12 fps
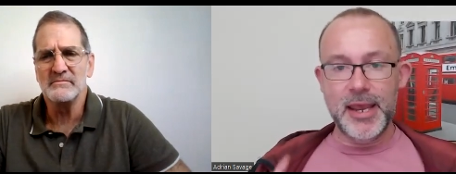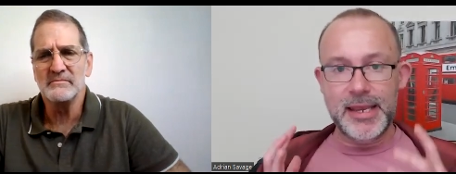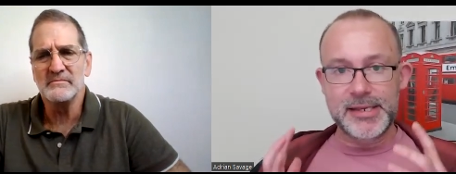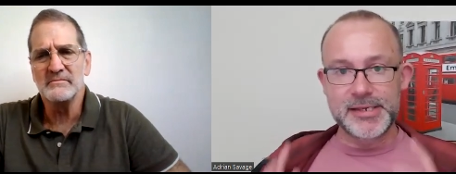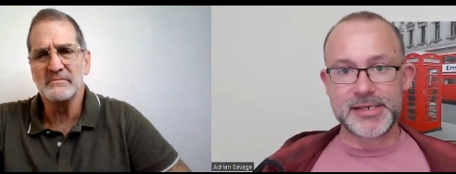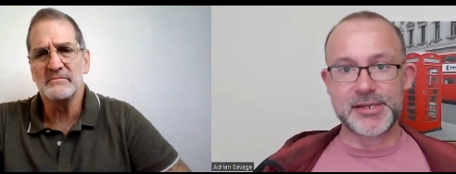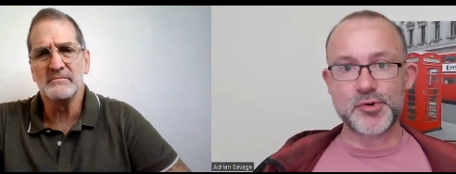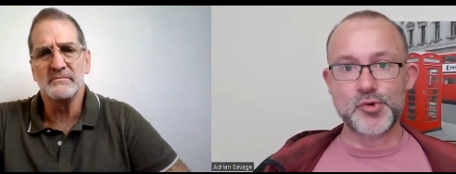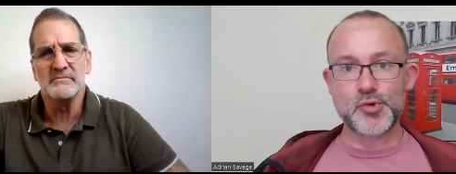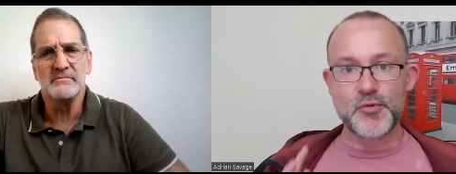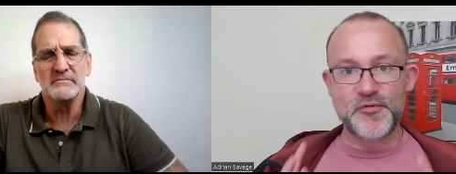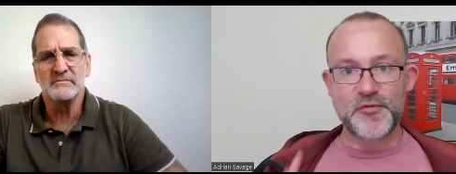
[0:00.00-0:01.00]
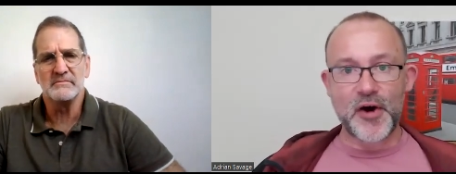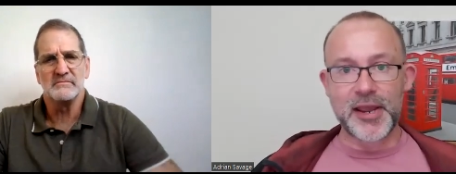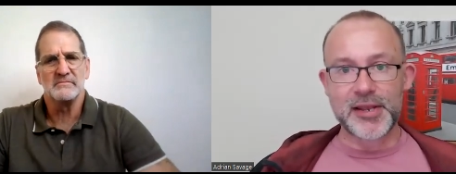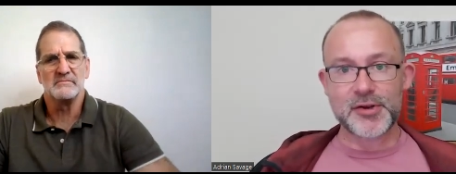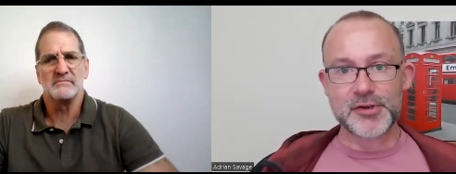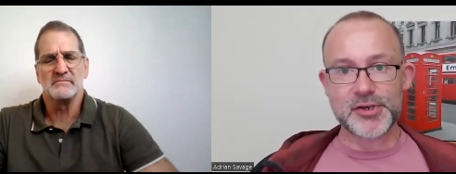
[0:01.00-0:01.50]
Speaker 1: it's still
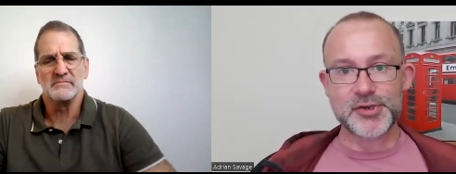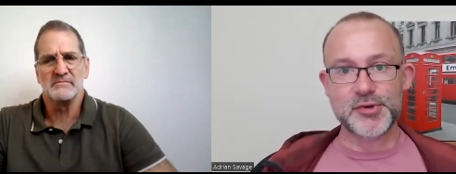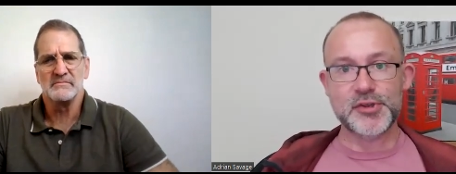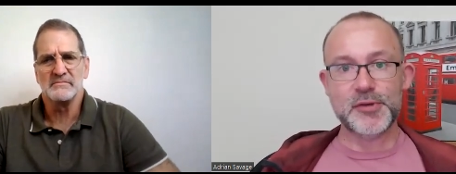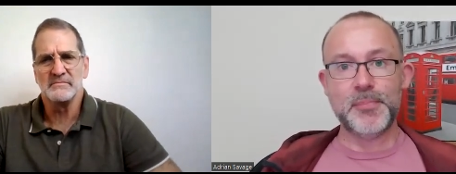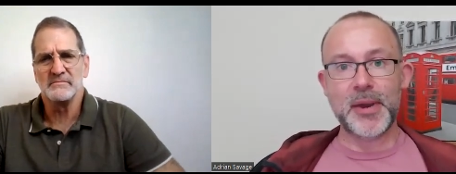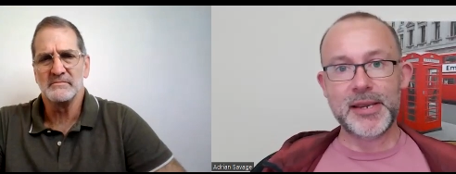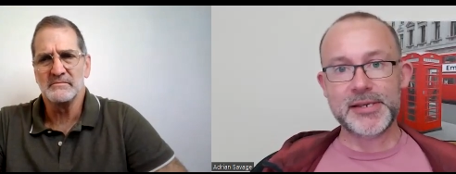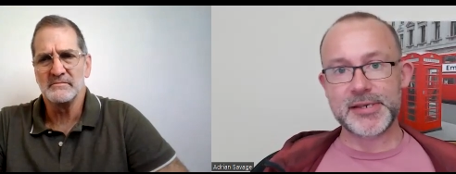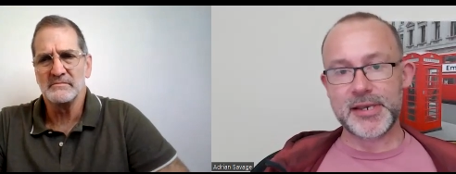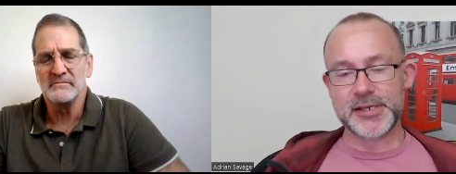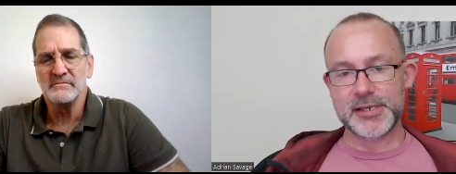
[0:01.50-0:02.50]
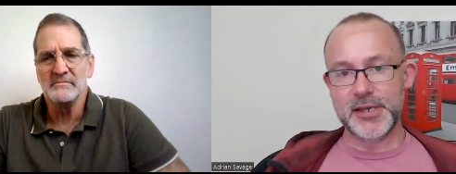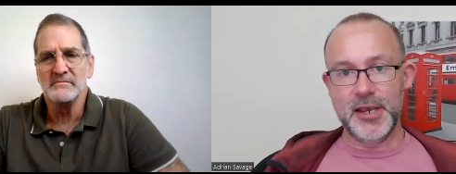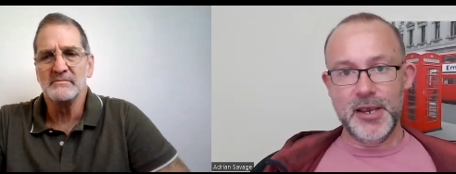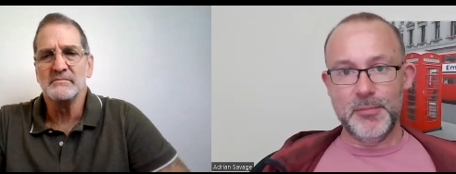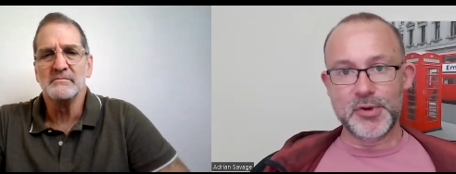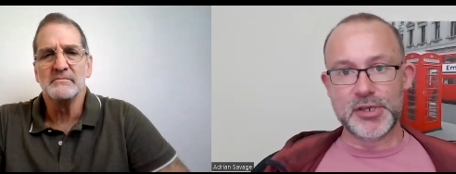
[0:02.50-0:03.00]
vital to do the basics
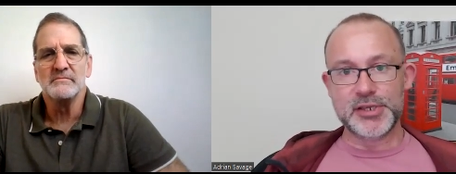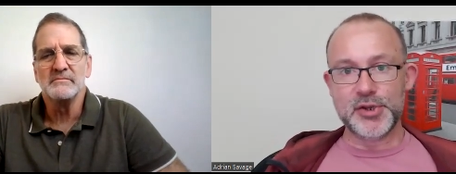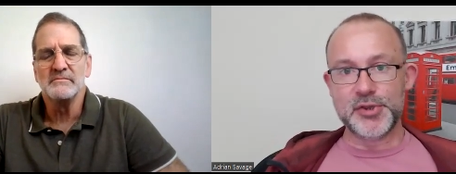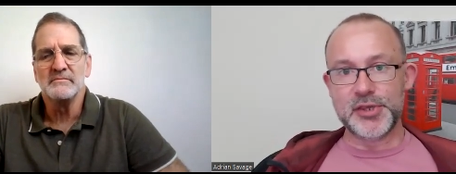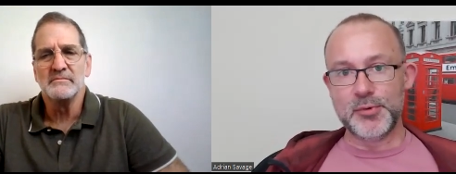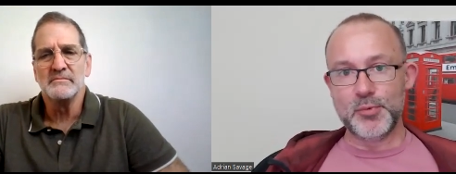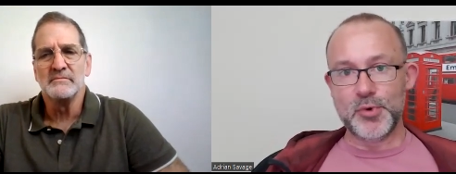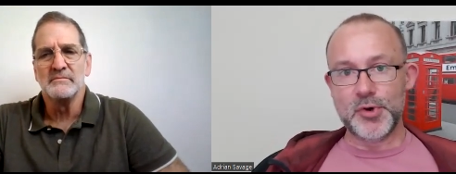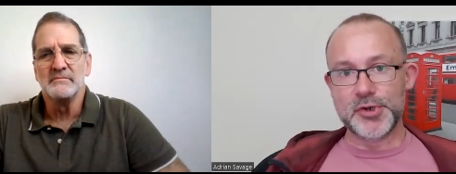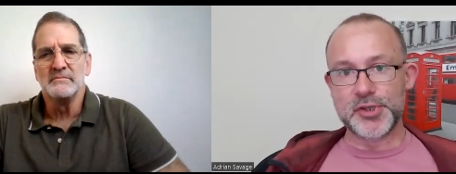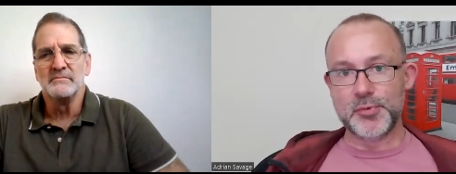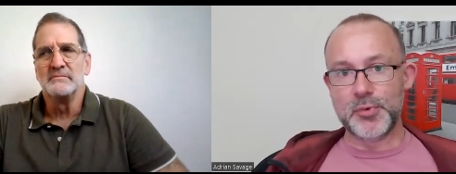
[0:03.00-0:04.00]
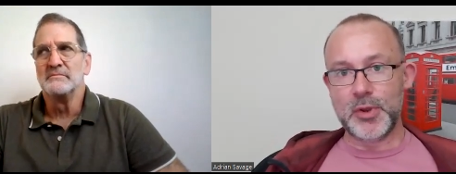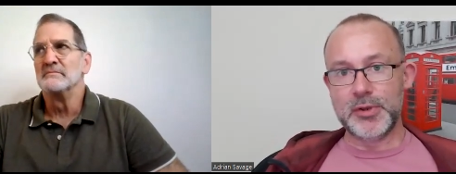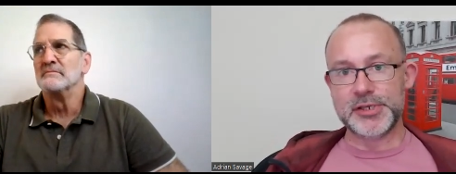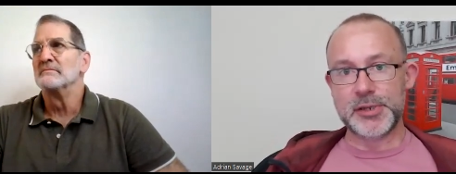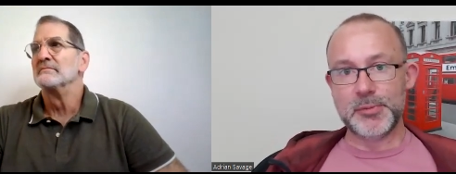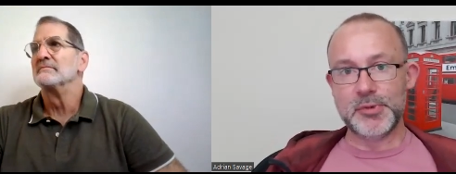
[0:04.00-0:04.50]
because there's nothing worse that
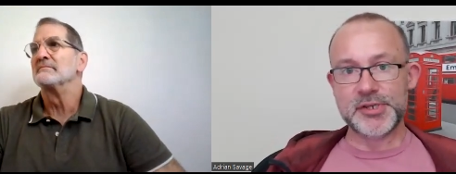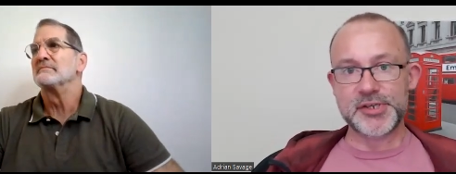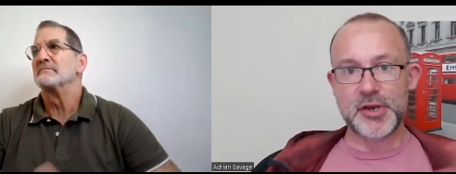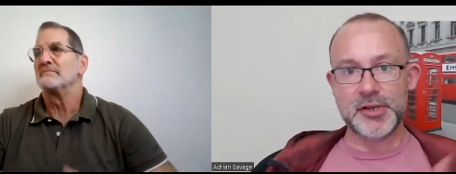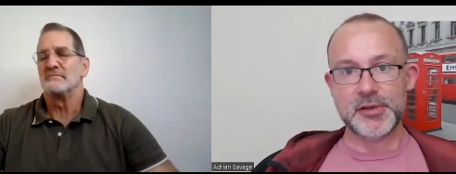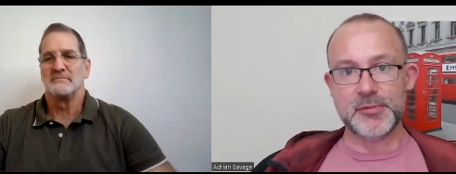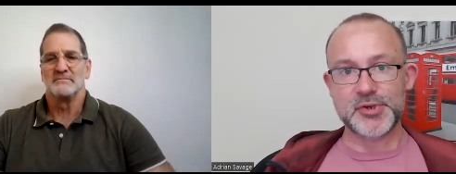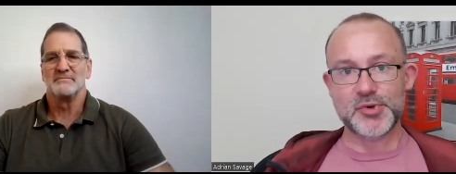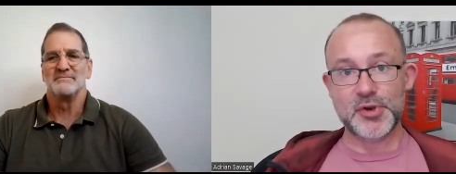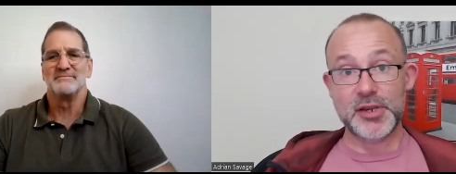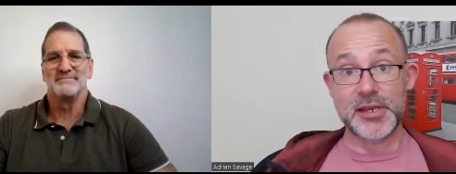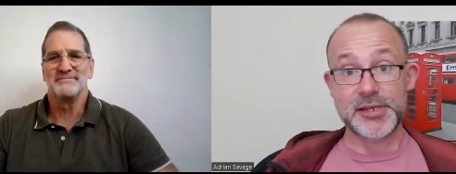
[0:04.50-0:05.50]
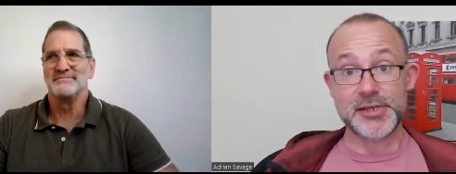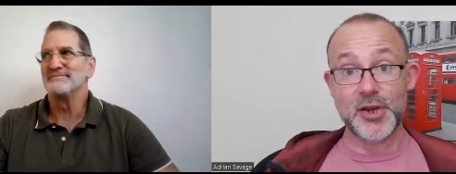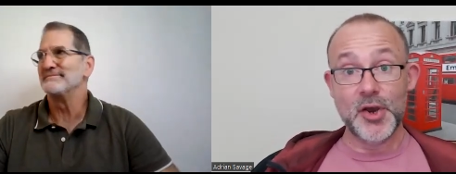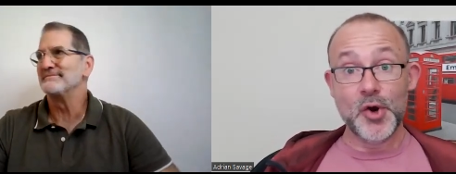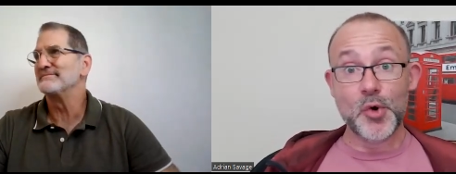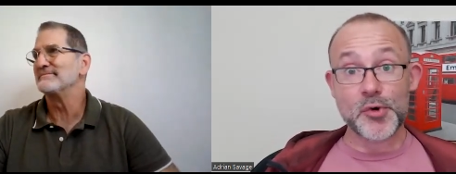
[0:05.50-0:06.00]
when someone signs up to your list
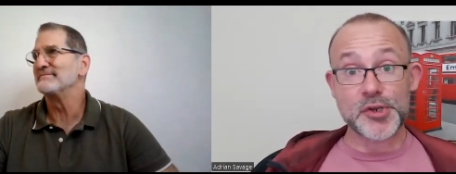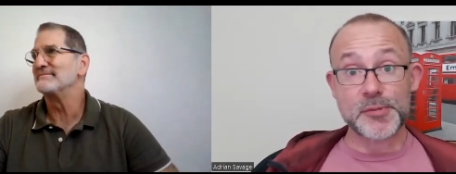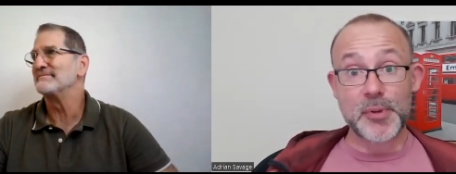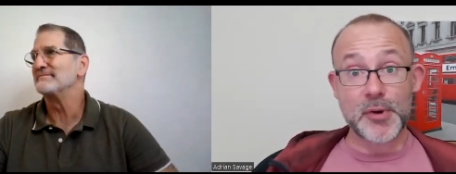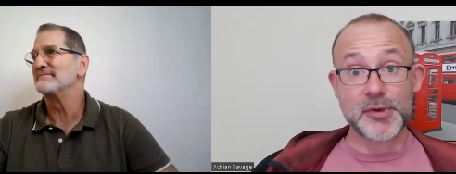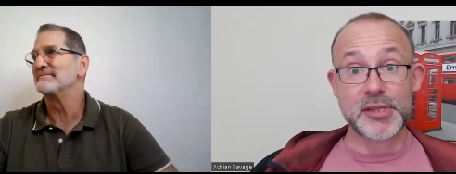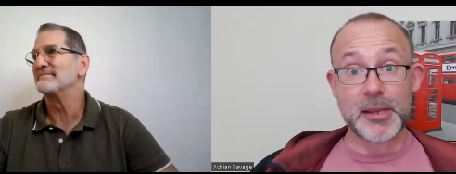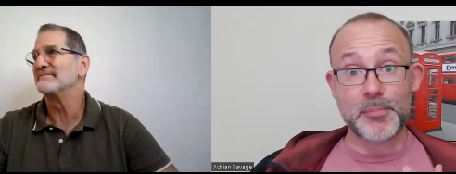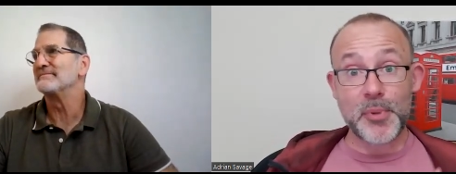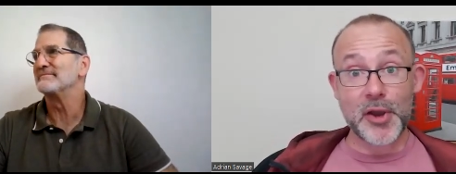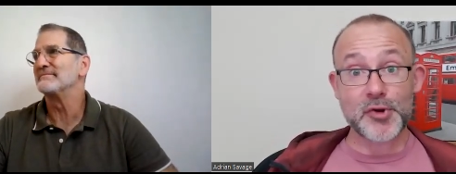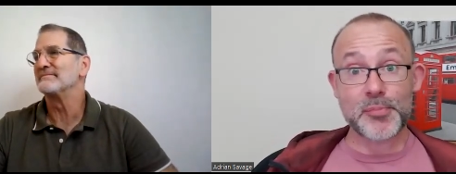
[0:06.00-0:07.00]
or supposing they buy your